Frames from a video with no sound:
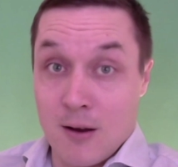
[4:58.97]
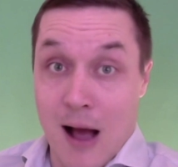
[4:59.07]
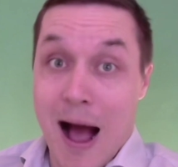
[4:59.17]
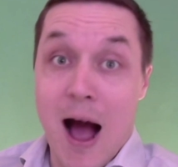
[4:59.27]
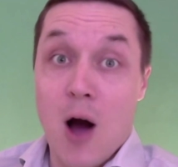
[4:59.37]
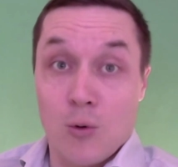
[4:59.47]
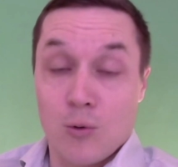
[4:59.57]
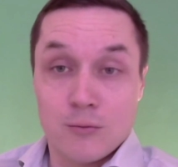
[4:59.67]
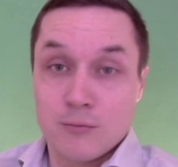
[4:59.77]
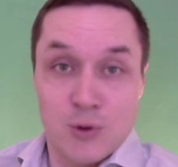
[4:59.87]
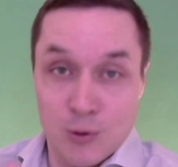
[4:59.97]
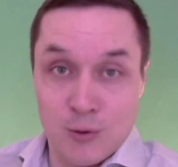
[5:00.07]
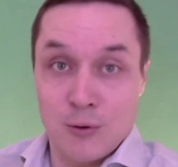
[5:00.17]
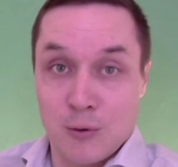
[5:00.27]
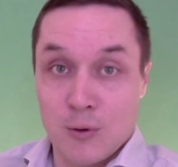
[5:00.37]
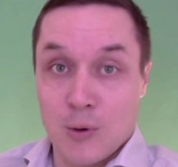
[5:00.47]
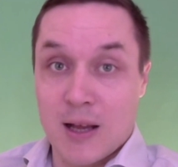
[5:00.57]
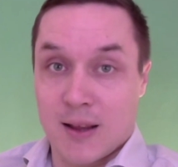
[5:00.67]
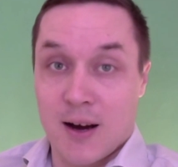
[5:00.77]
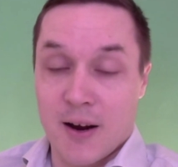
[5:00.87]
how to, to, to
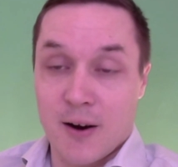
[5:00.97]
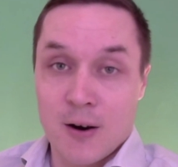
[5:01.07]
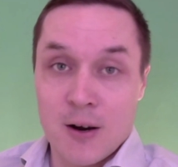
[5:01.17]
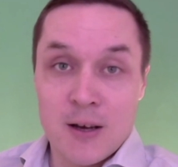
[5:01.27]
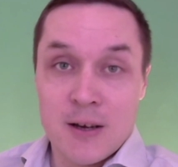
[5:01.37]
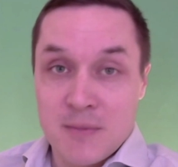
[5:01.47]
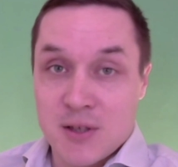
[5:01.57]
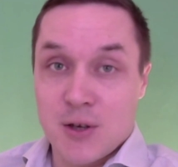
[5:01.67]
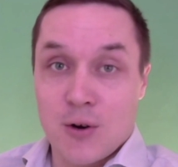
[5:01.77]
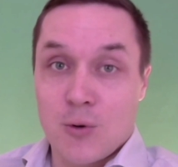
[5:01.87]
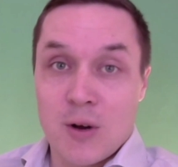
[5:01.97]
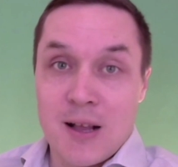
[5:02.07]
get higher. So